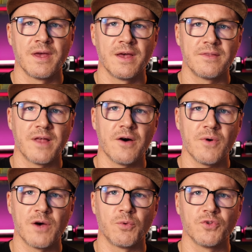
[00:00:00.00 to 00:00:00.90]
Now
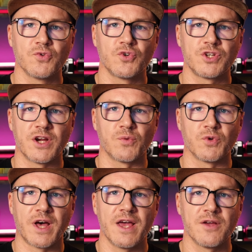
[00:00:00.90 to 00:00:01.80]
I want to share
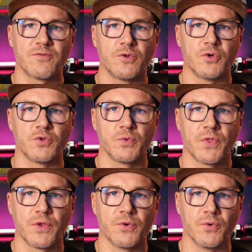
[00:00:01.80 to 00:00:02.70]
what I have learned
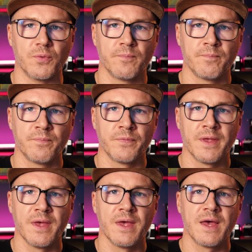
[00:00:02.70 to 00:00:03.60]
with you.
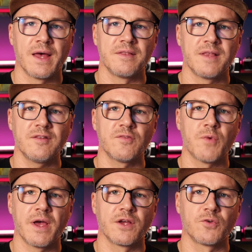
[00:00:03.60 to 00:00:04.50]
And that's
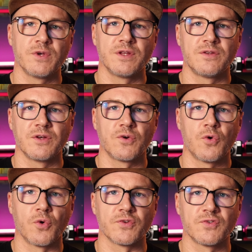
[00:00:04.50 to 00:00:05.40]
why I created the
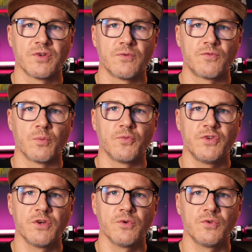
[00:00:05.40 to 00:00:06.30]
course From
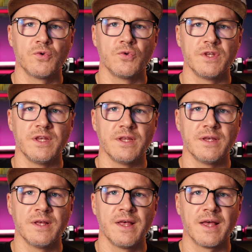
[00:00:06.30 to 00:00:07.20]
Zero to Houdini,
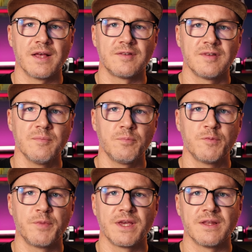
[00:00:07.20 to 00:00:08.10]
a simple
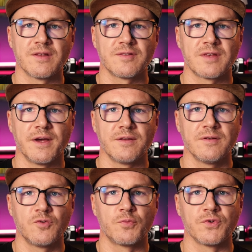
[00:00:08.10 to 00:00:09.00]
beginner's guide
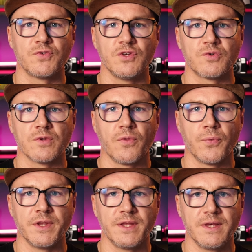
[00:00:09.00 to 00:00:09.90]
to procedural
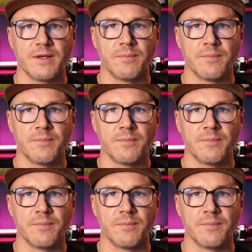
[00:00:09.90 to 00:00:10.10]
three D.